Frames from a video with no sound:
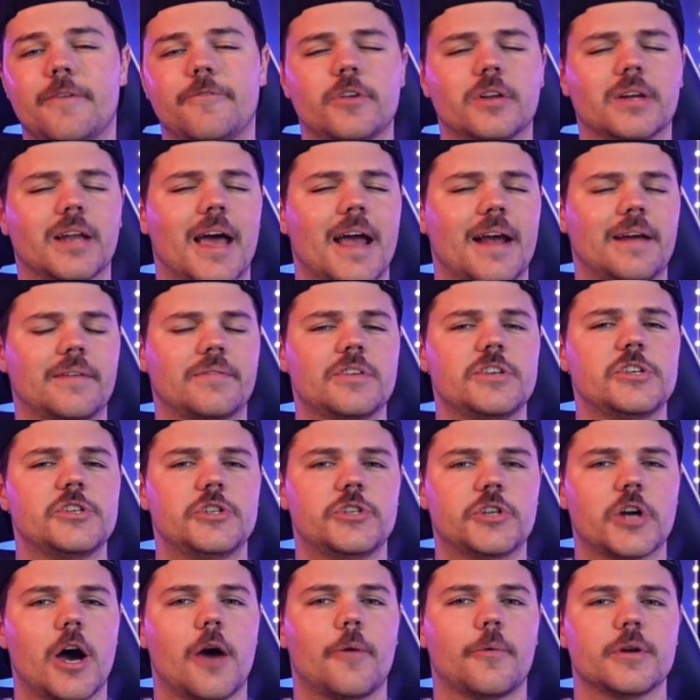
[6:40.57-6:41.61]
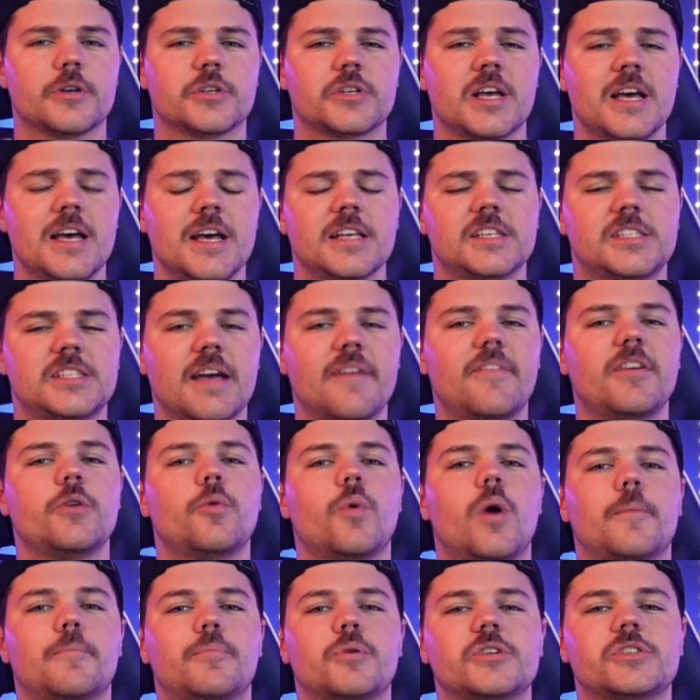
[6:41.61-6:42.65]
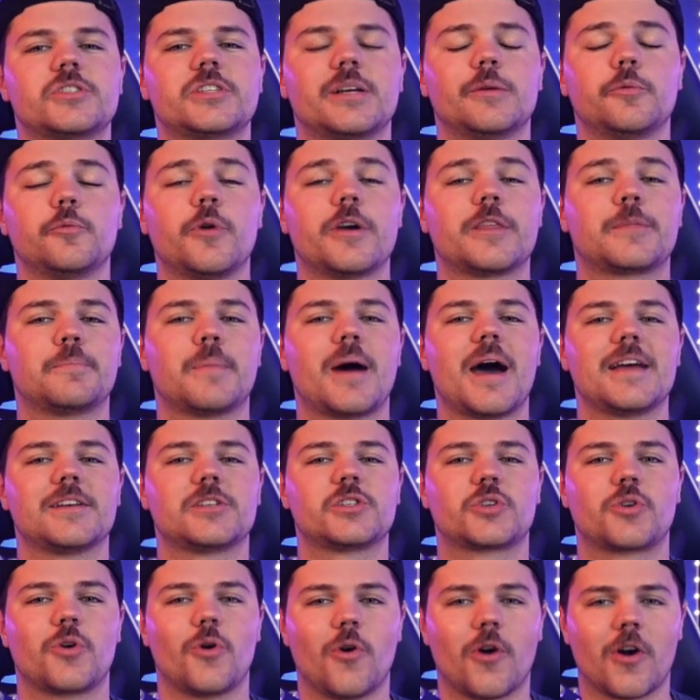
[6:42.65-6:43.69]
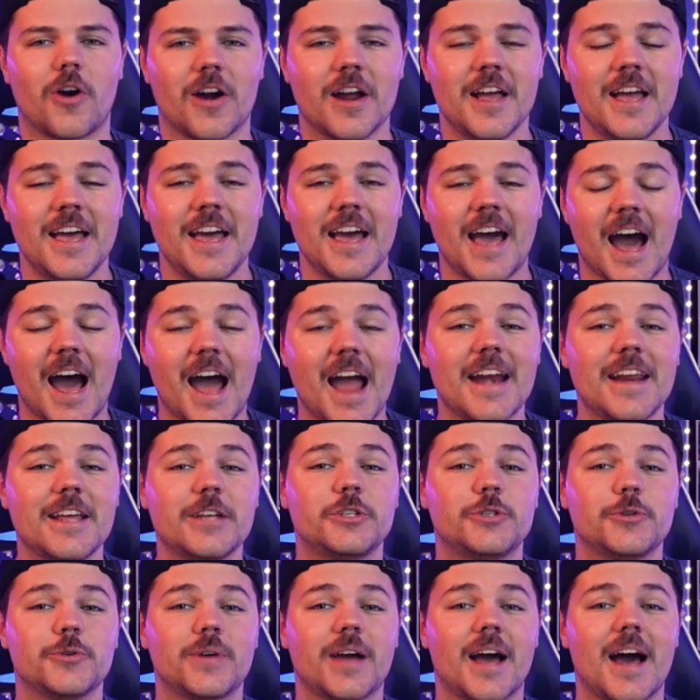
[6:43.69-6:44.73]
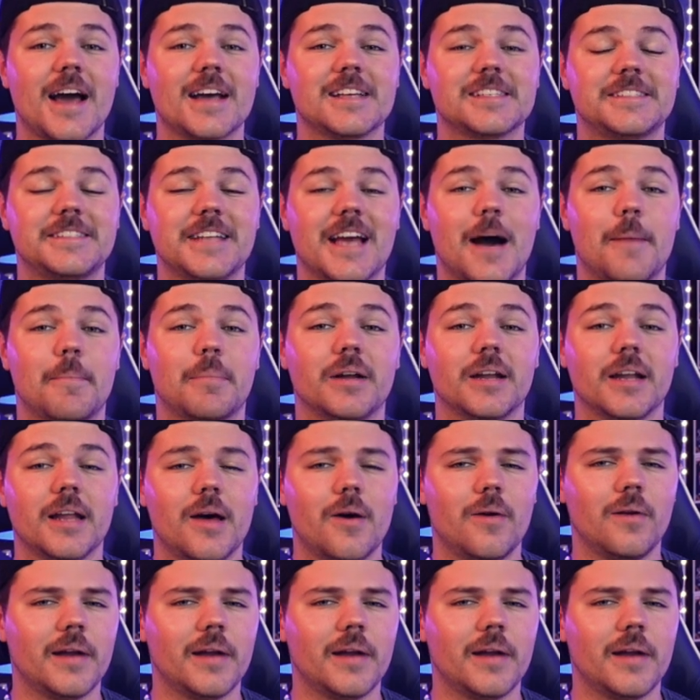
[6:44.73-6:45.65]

If you like these genres, 71% with my score. I need you guys down below